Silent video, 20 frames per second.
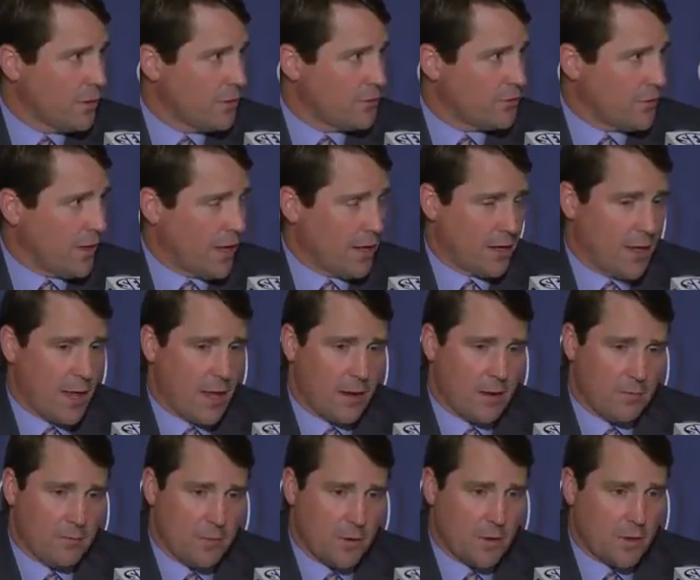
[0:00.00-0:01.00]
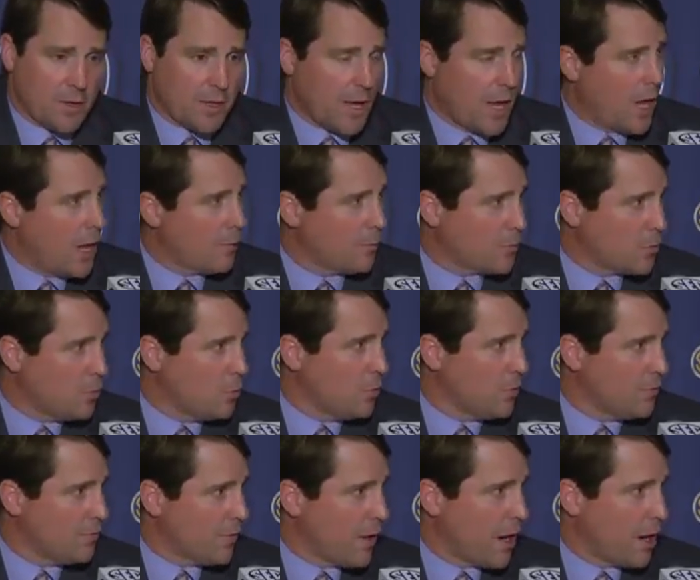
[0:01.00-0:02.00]
sat down in a very calm,
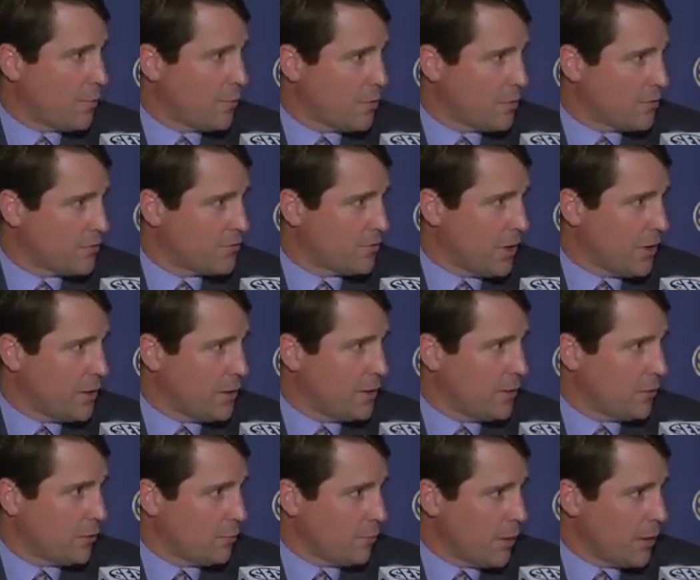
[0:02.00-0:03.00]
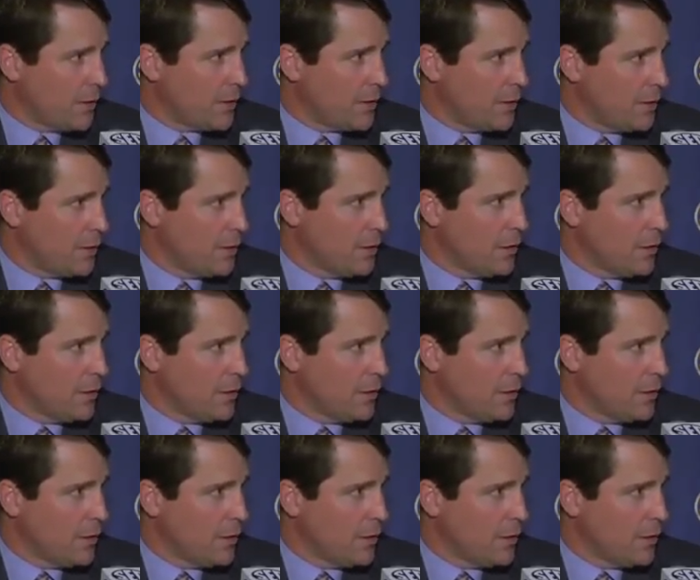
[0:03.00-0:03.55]
cool environment on Sunday or Monday